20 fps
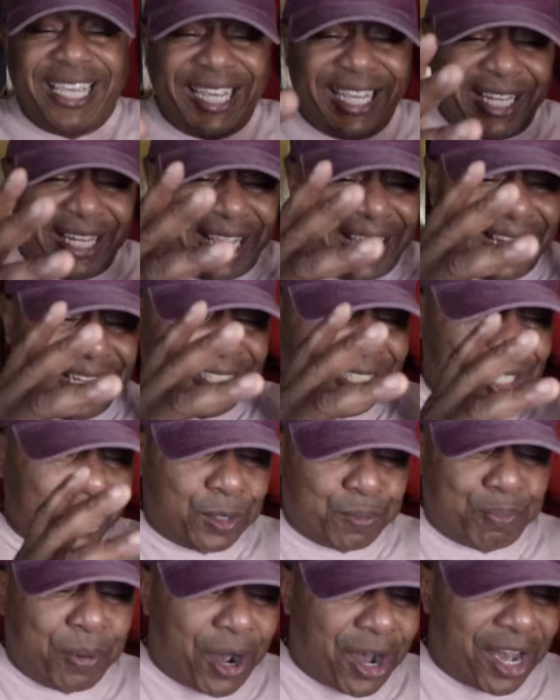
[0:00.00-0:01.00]
at
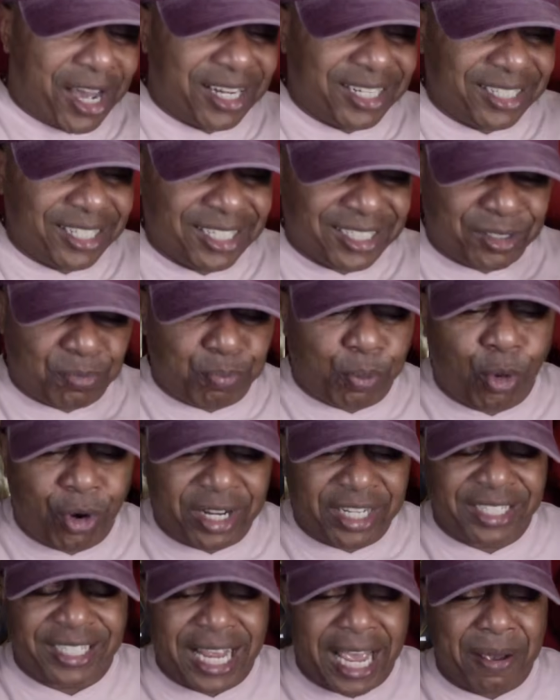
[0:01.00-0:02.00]
this part, this
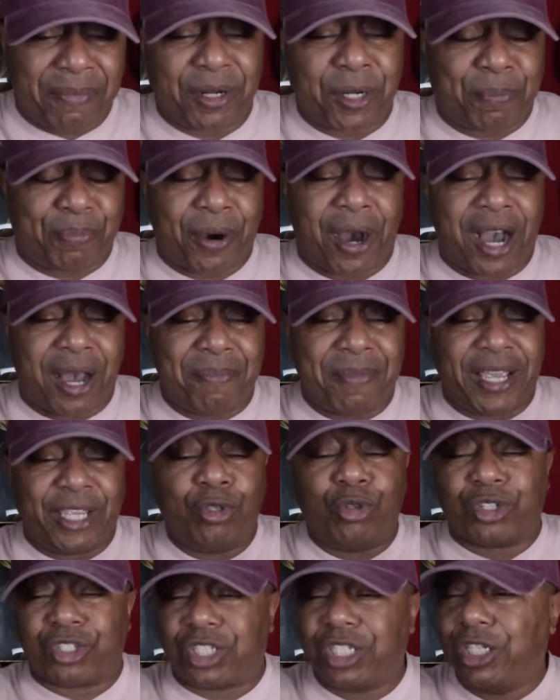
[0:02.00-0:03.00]
point in time of the part, man,
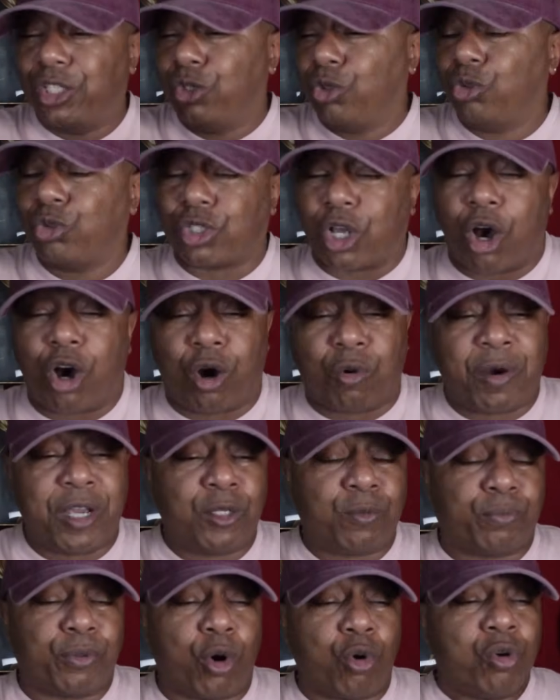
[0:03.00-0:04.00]
you'll see dudes
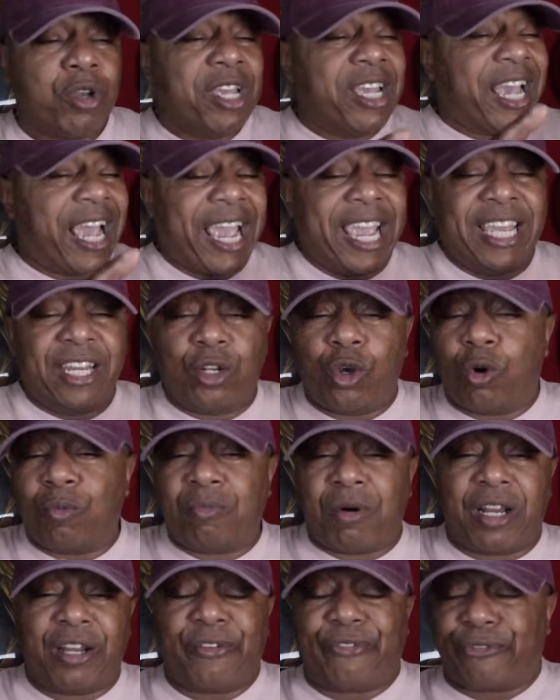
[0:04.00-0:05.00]
always broke. Ain't no
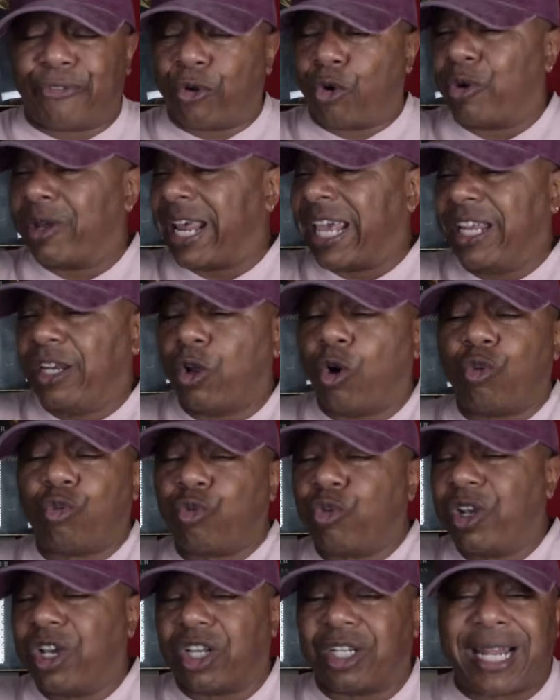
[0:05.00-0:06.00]
money flowing. Ain't no
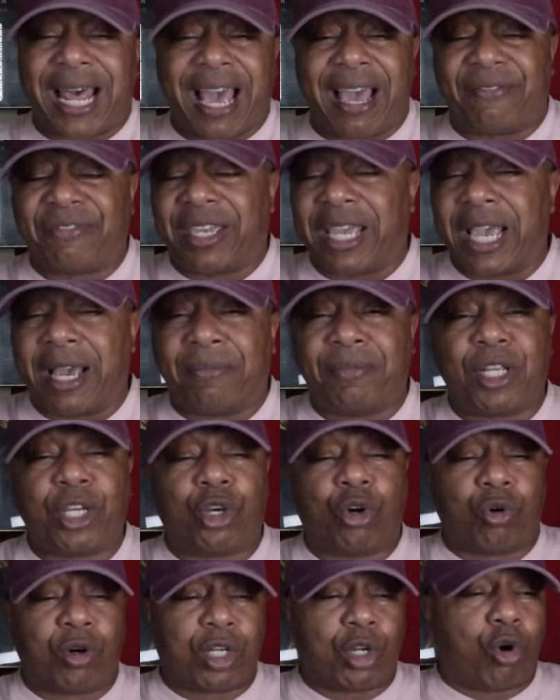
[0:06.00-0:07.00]
real live gambling
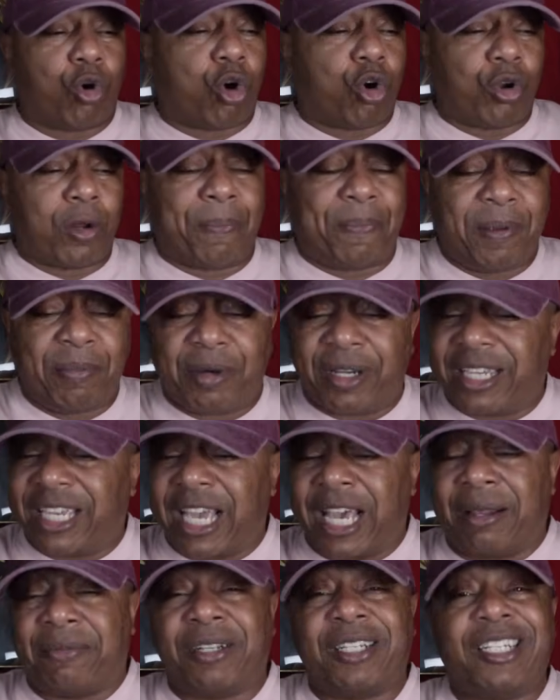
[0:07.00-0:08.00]
going on. Only people
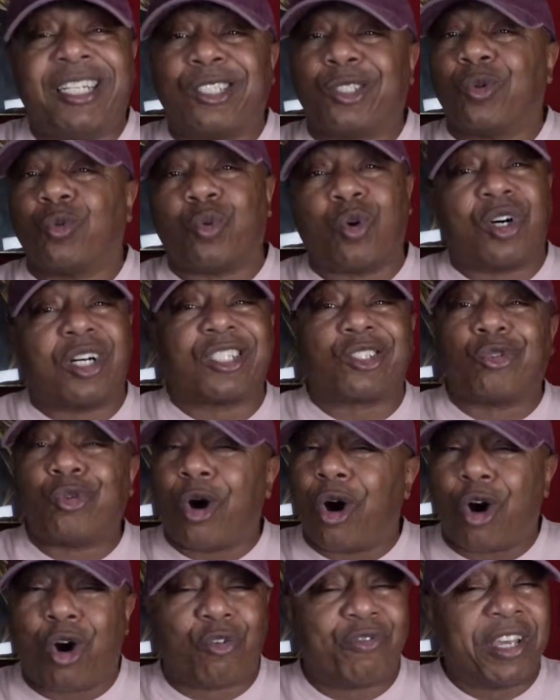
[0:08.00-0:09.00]
gambling is the ones who
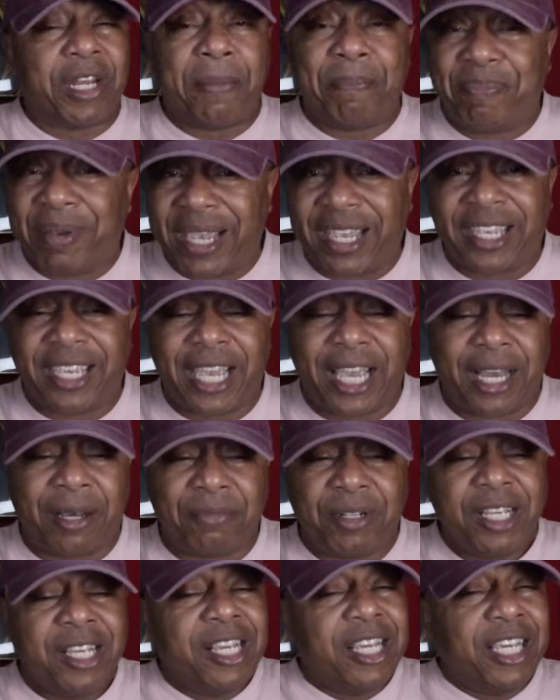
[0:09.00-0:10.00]
already been
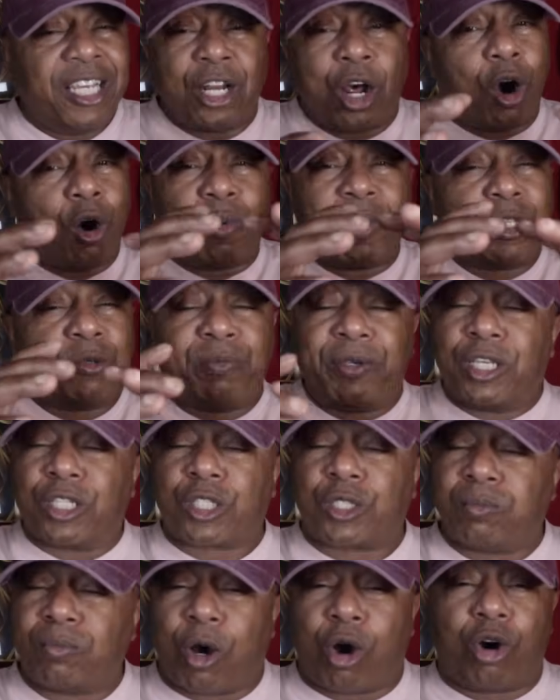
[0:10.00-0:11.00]
gambling. It always be a
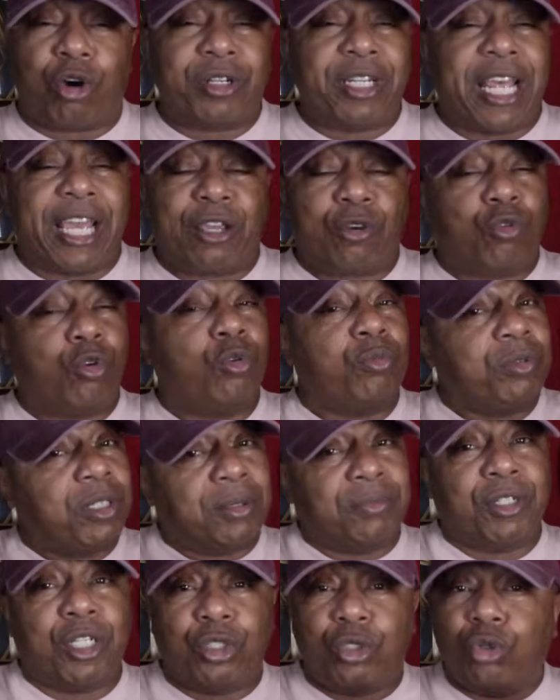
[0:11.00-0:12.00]
small net group.
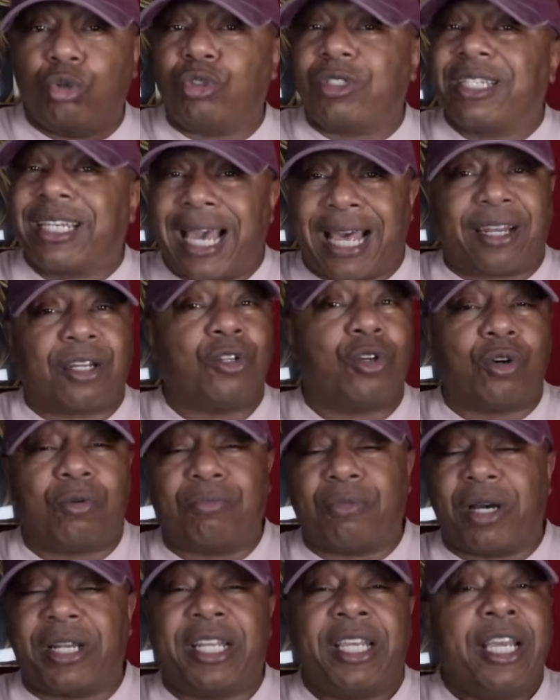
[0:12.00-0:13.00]
Them the dudes that got a little
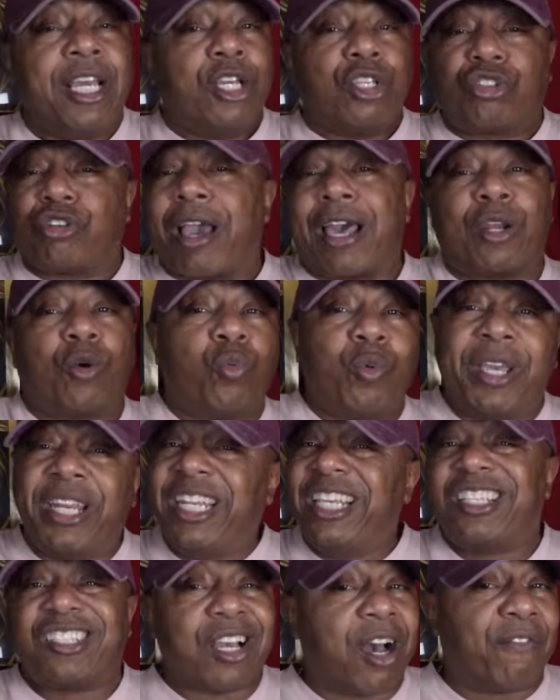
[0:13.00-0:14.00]
money trying to win
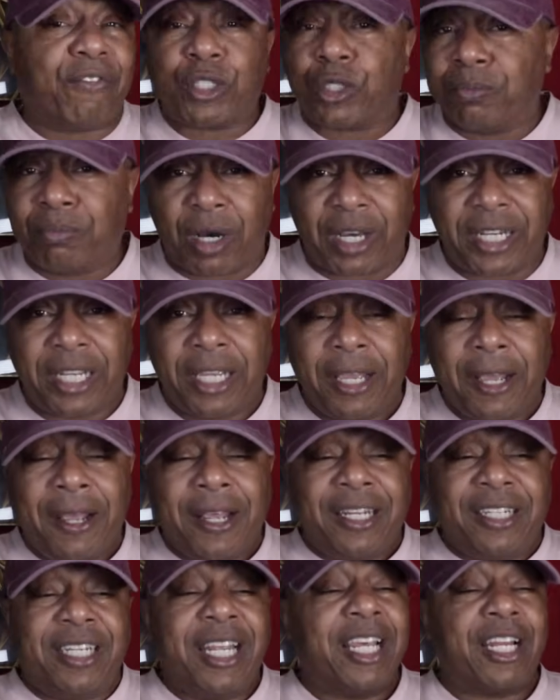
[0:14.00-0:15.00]
each other's money.
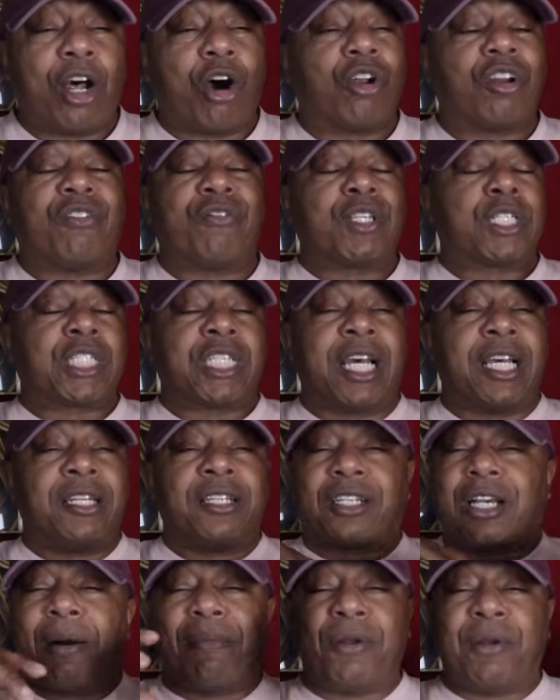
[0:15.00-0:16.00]
Then all of a sudden,
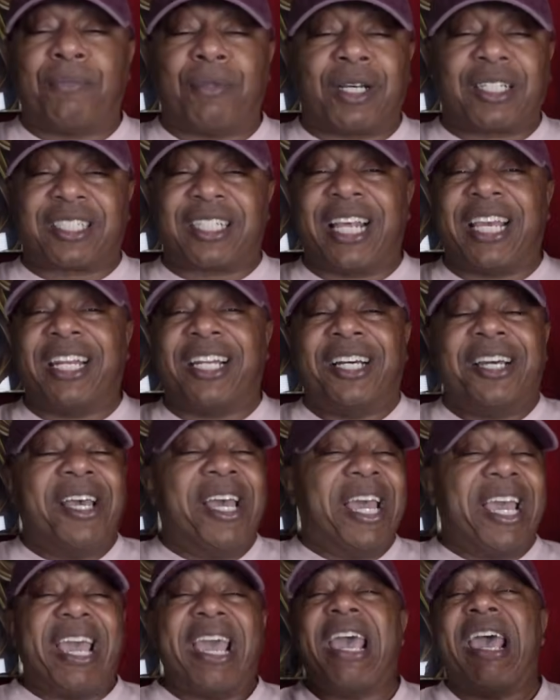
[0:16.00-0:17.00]
a couple of months later,
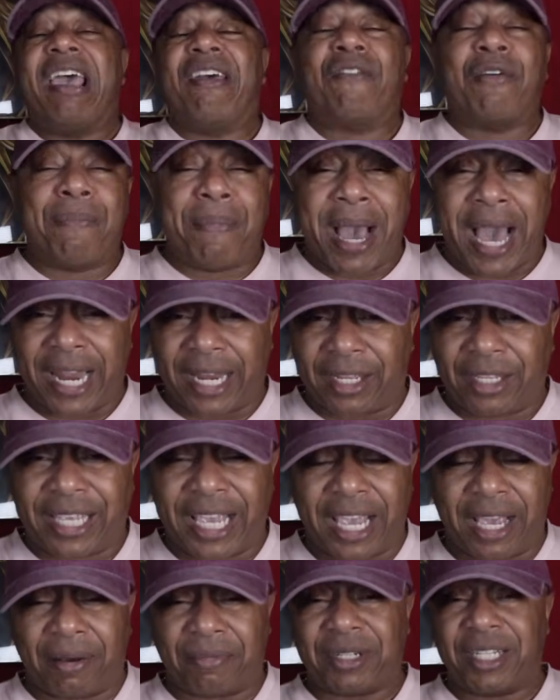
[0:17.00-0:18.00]
everybody
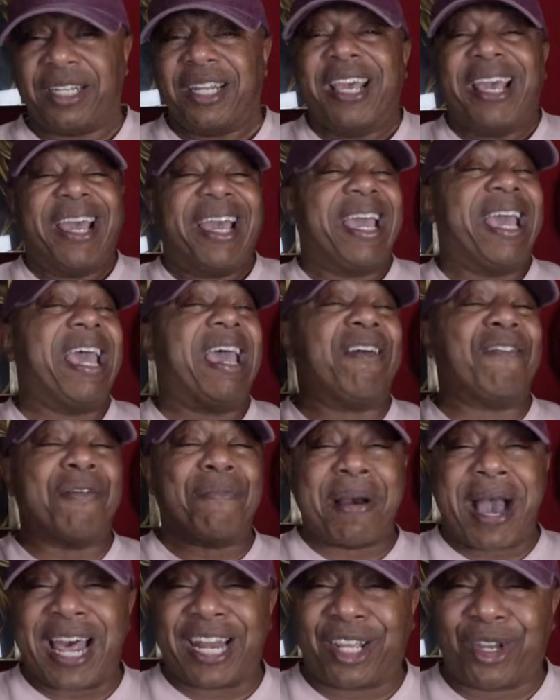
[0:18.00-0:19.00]
gambling.
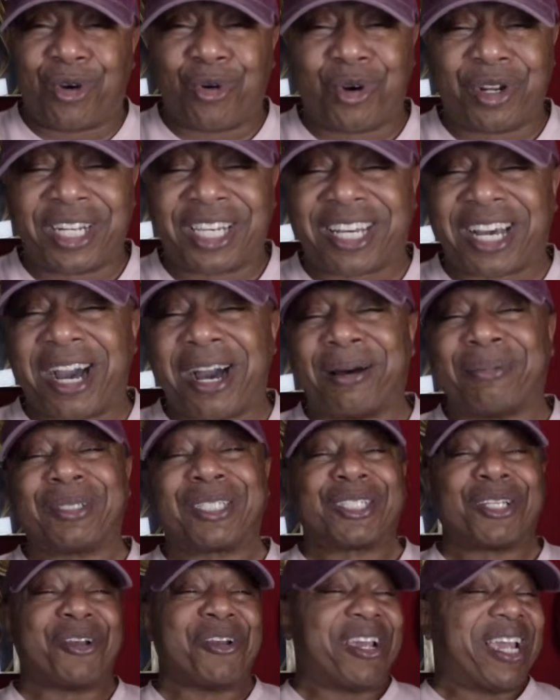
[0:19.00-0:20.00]
Everybody going to
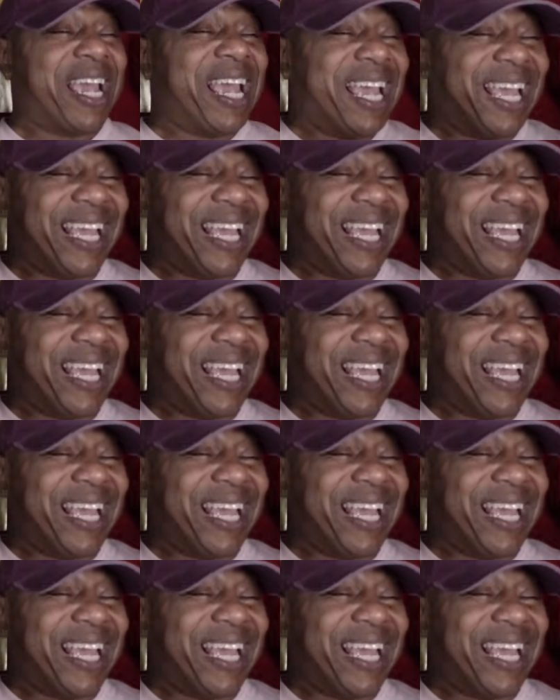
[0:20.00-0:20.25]
commissary.